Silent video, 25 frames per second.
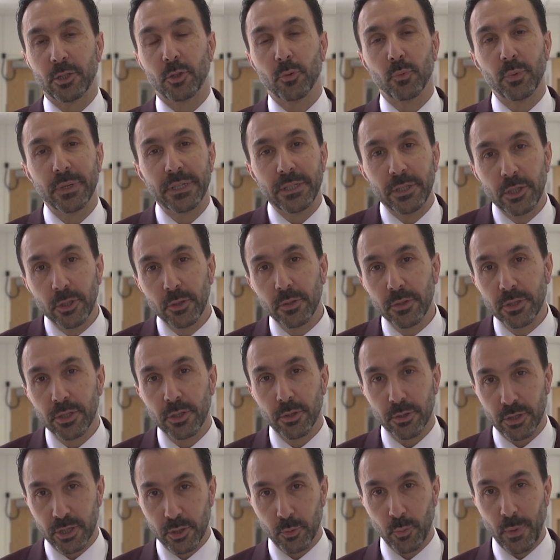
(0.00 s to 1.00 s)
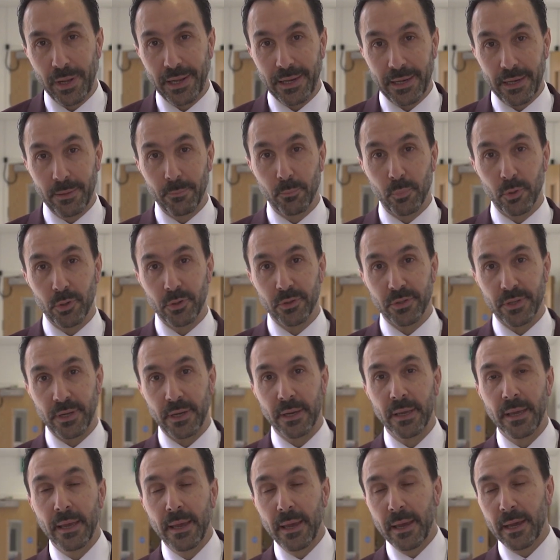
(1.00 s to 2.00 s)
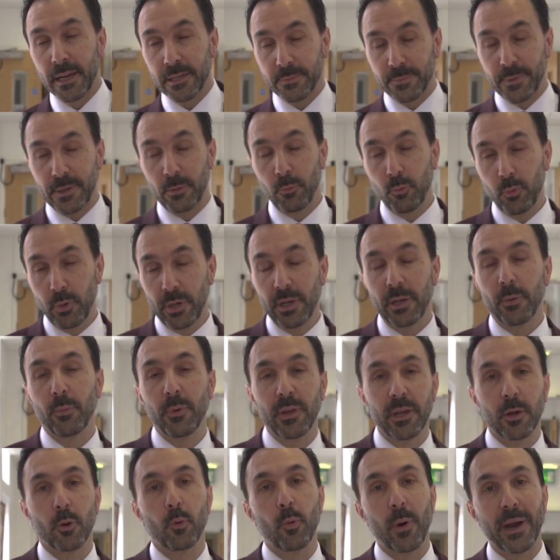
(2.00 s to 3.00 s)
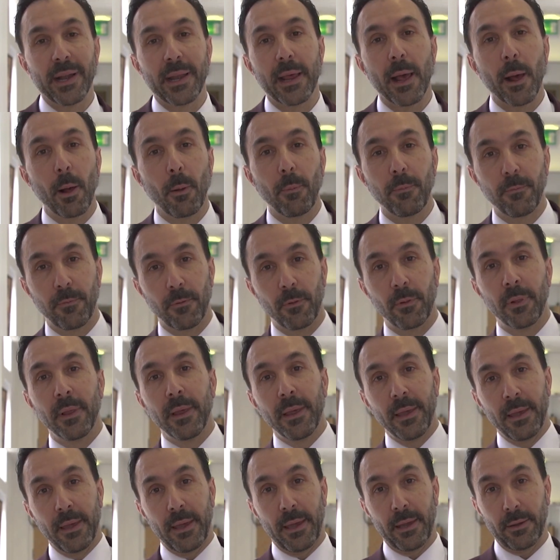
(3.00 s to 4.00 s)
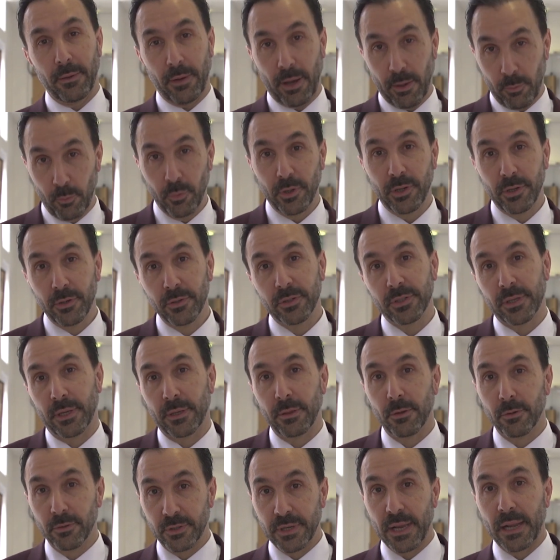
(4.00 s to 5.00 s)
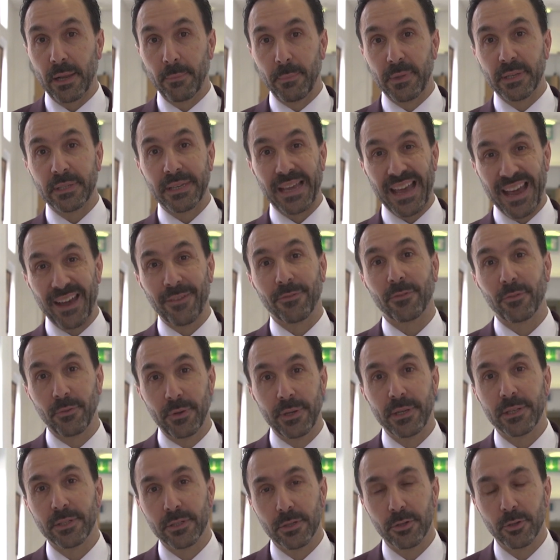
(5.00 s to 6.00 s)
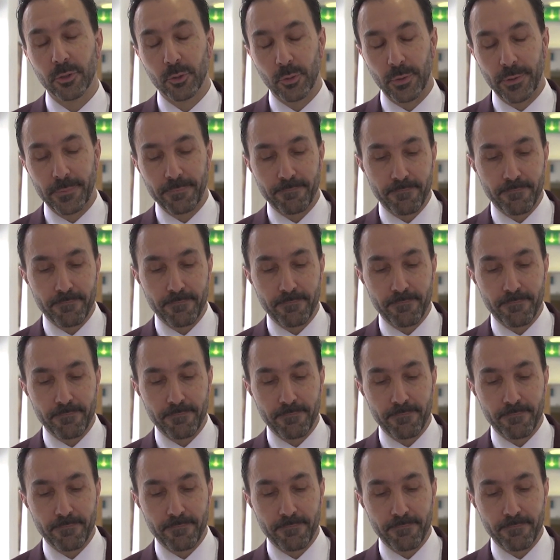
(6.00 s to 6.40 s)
to reduce your swelling and bruising. And it's been really, really quite helpful at reducing those elements after any surgery.